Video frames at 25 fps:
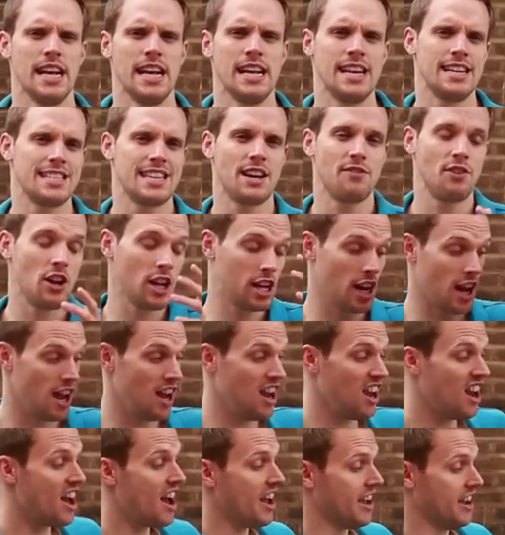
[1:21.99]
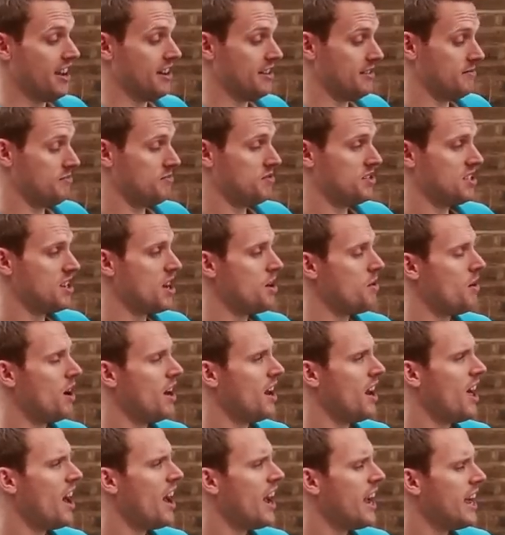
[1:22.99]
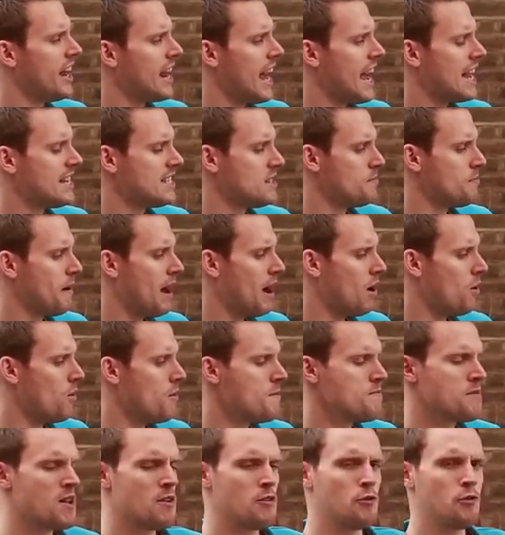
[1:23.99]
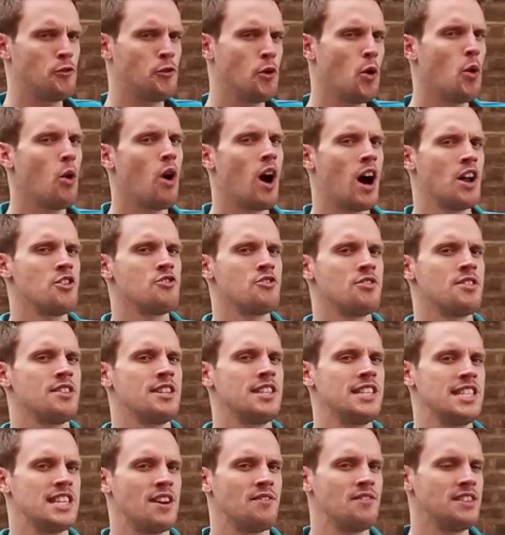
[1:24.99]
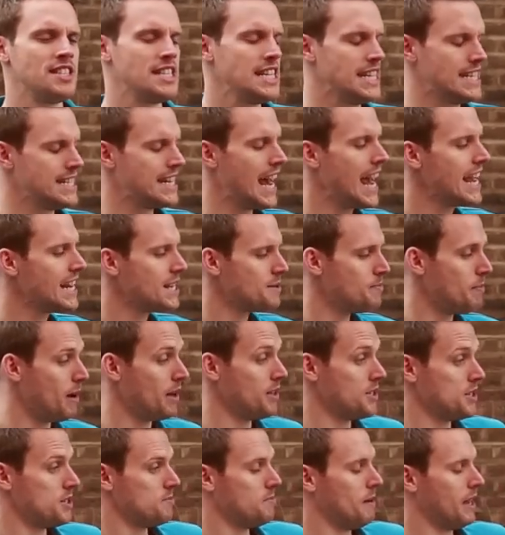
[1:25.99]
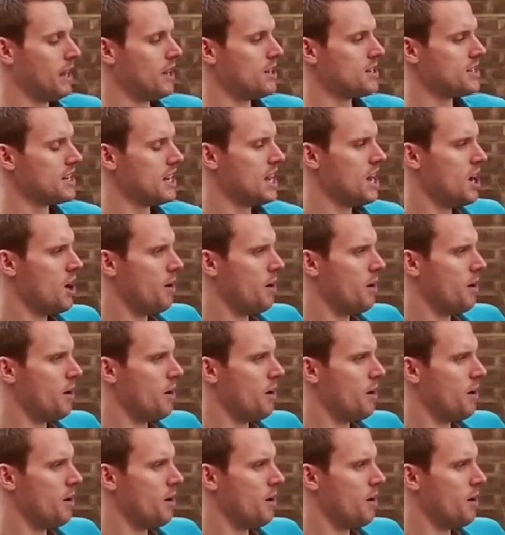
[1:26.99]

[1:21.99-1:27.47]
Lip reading: Let's have a look at a lion. So a lion has about 470 taste buds because